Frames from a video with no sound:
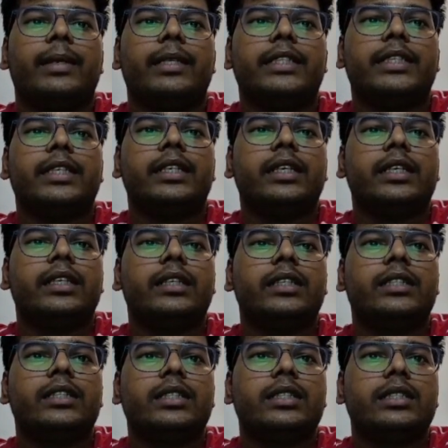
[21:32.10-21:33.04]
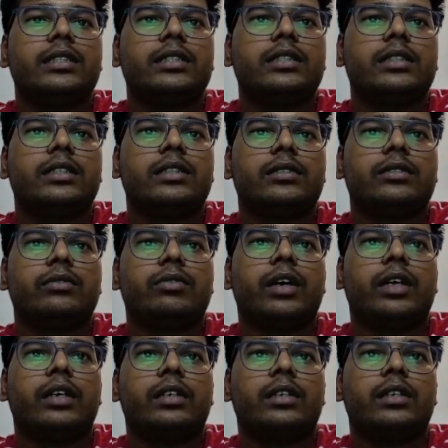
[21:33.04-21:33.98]
basically this is
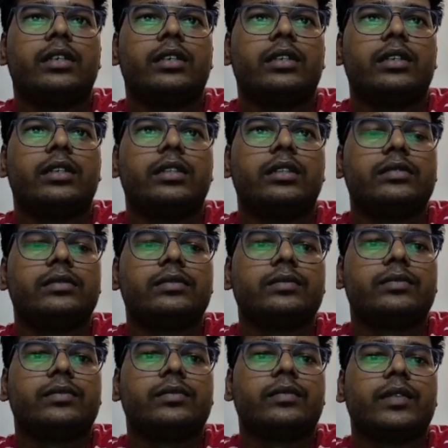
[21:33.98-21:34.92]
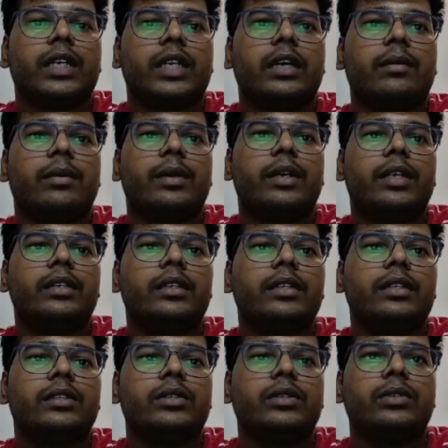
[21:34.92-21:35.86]
what I have
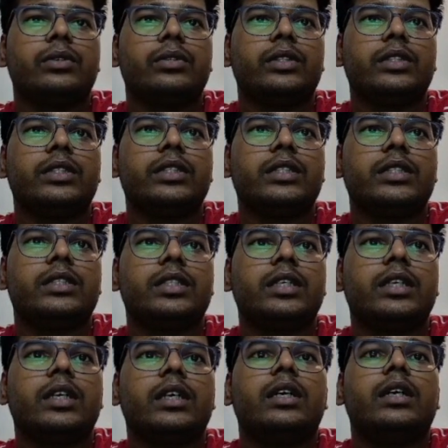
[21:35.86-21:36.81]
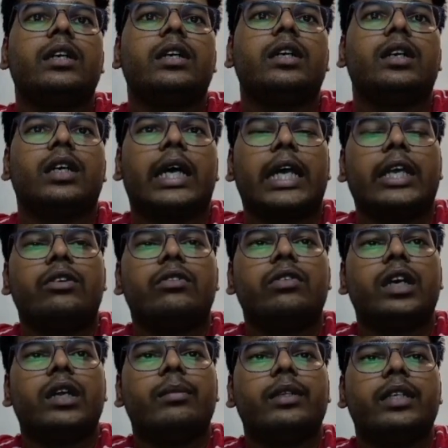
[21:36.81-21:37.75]
written. So this is
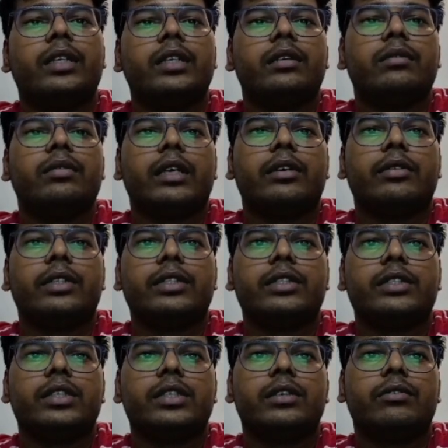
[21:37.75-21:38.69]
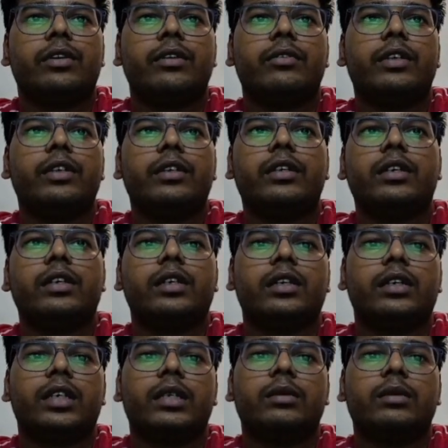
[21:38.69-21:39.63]
IQR method by which we
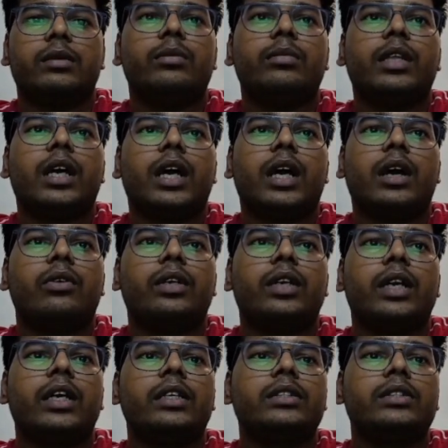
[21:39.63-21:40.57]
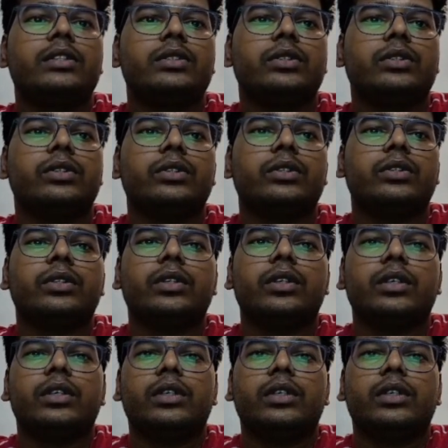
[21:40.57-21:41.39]
will remove the outliers. So